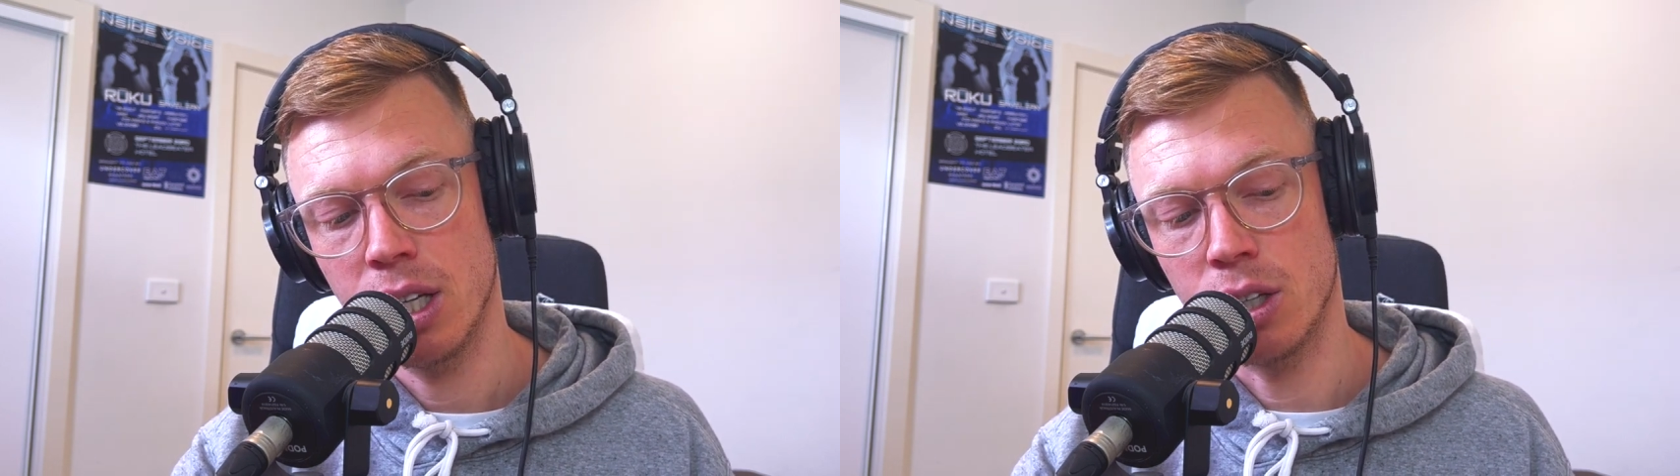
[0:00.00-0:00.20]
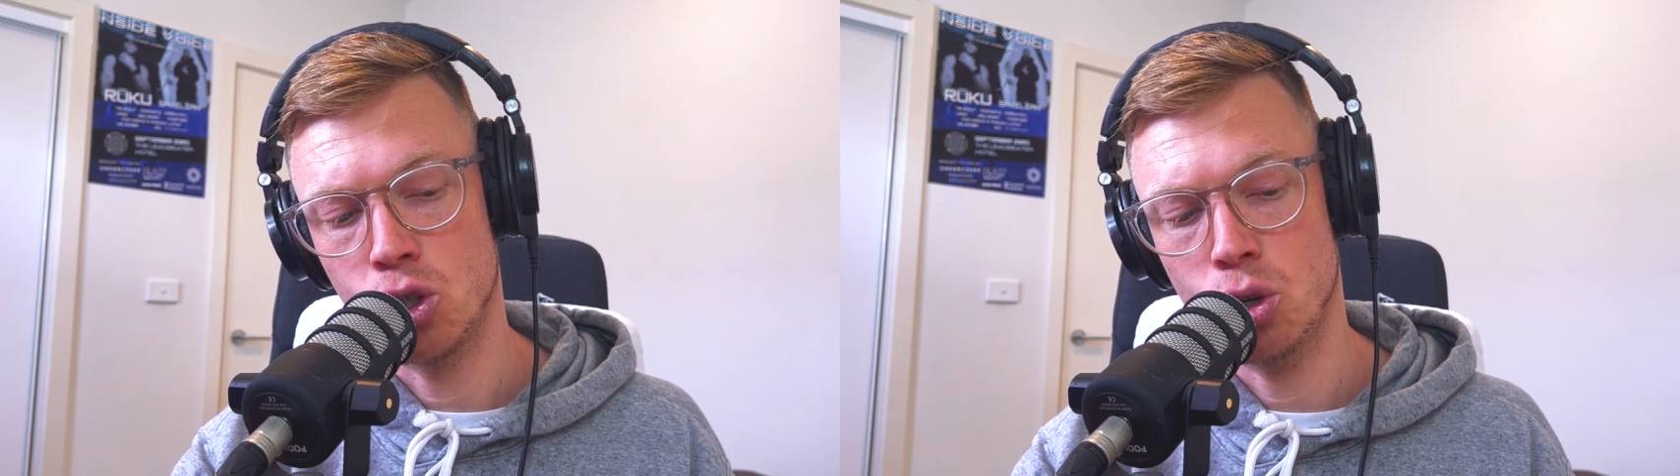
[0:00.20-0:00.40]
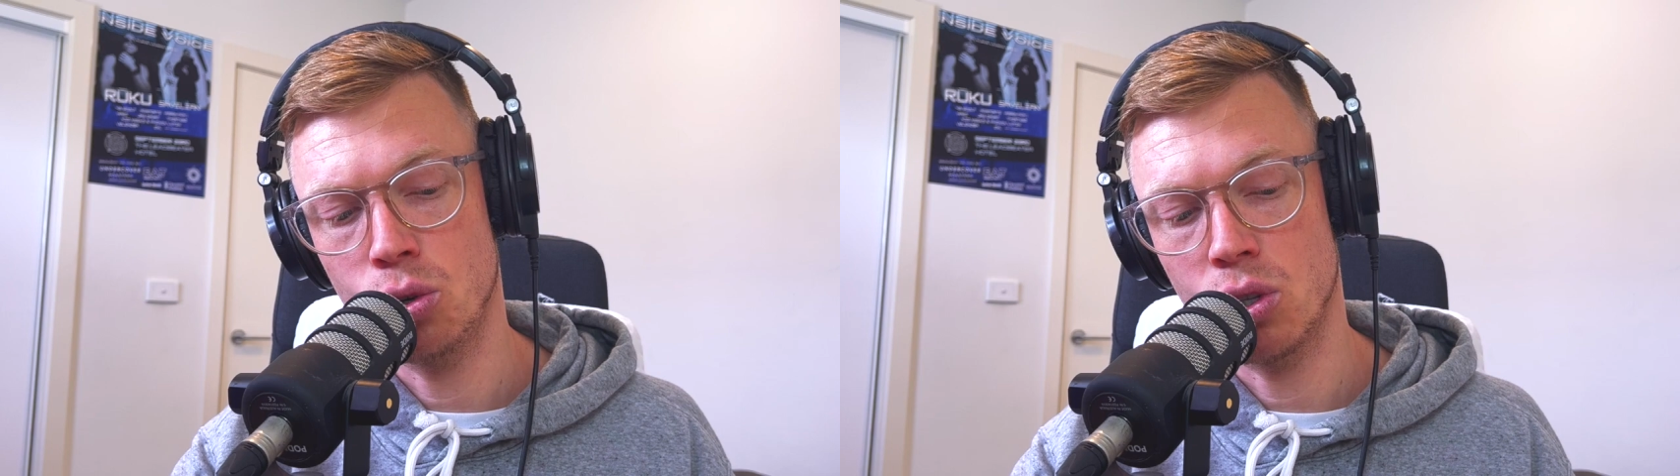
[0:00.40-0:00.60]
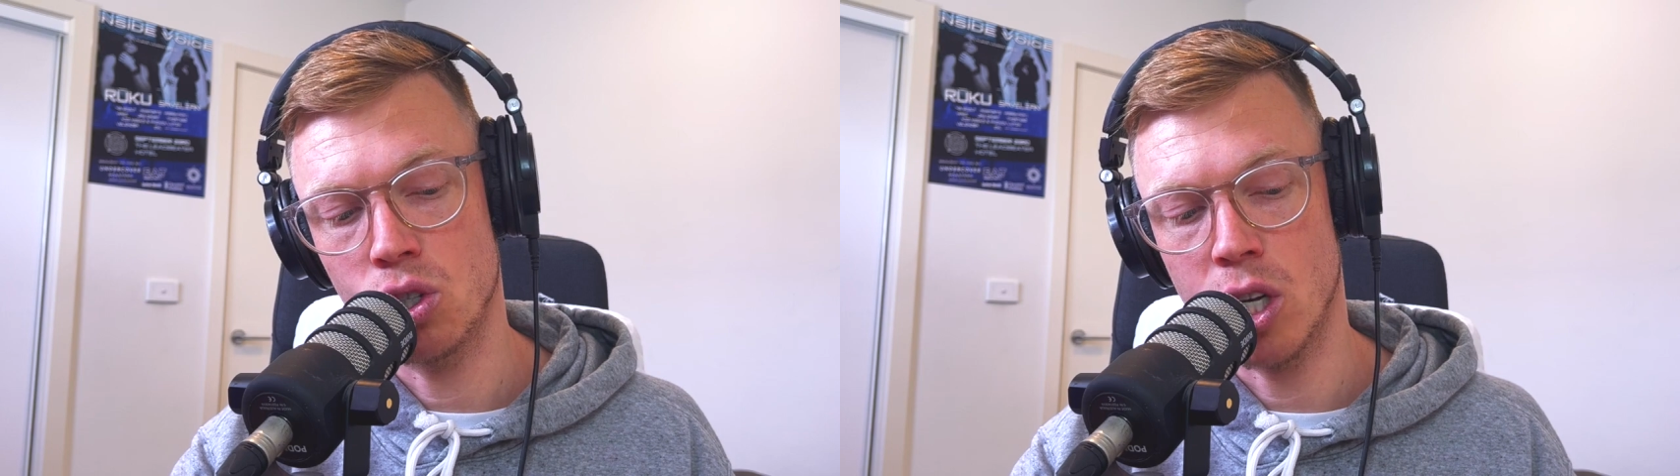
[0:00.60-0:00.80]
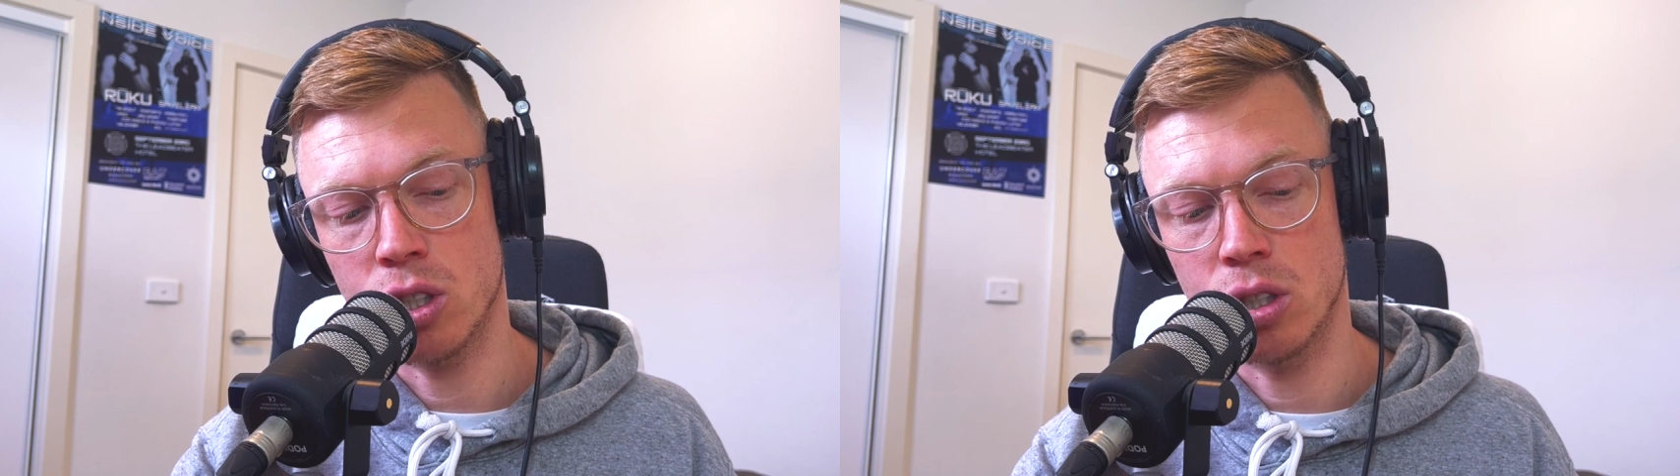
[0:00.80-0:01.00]
in truth and
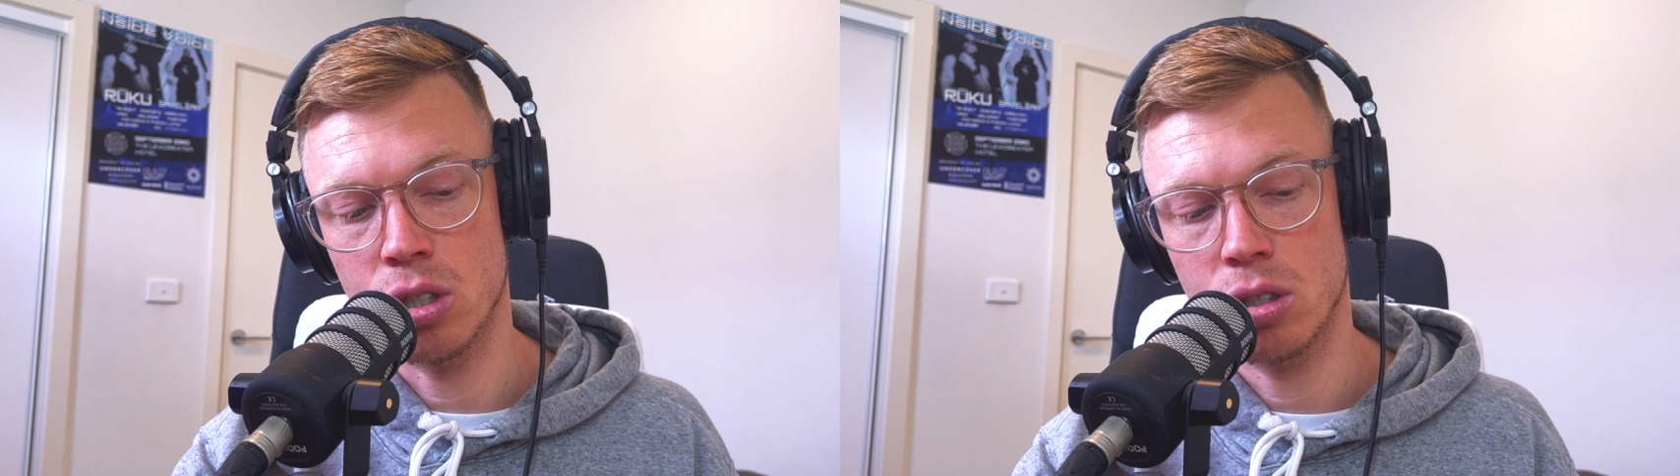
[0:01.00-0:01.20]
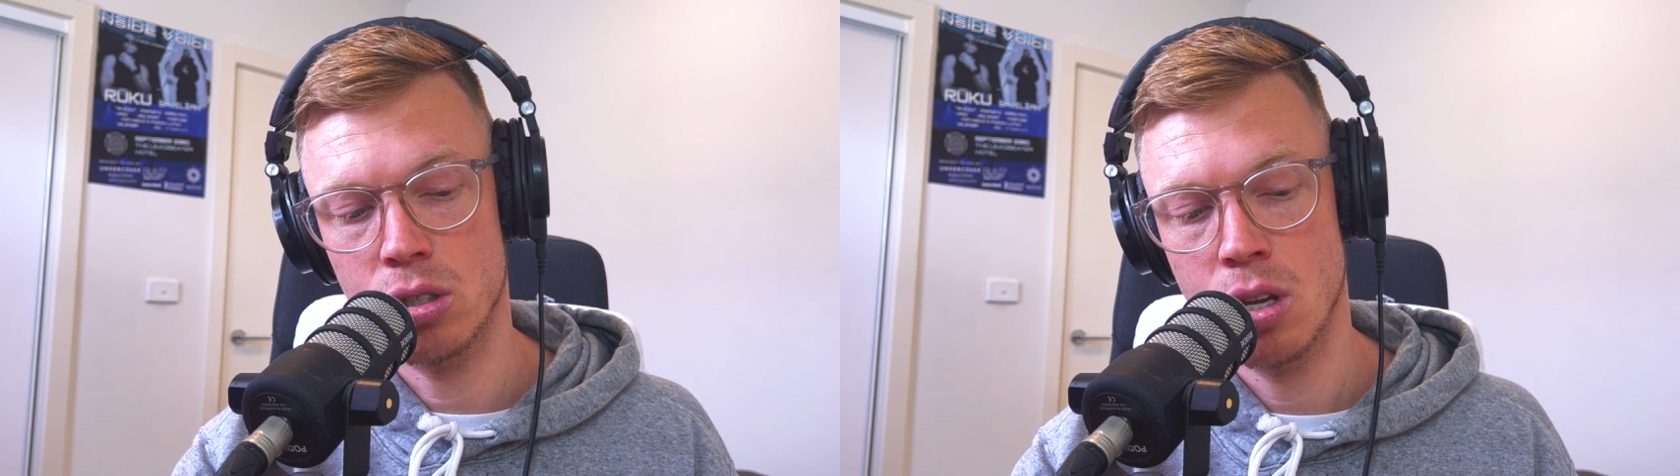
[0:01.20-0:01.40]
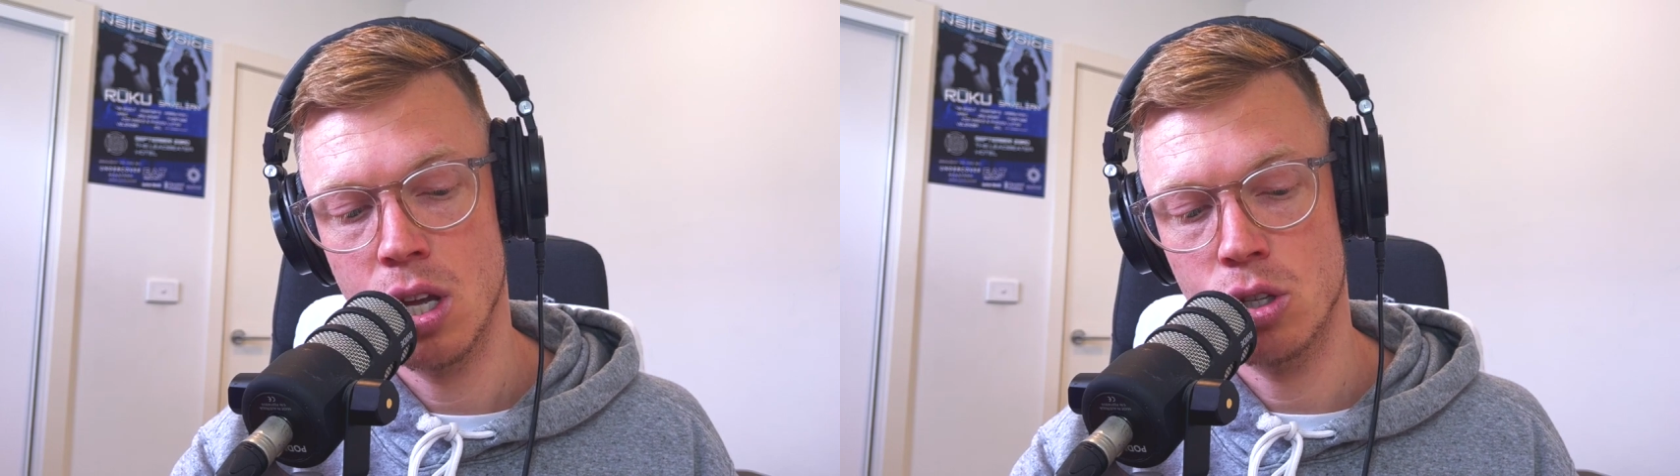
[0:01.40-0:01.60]
justice,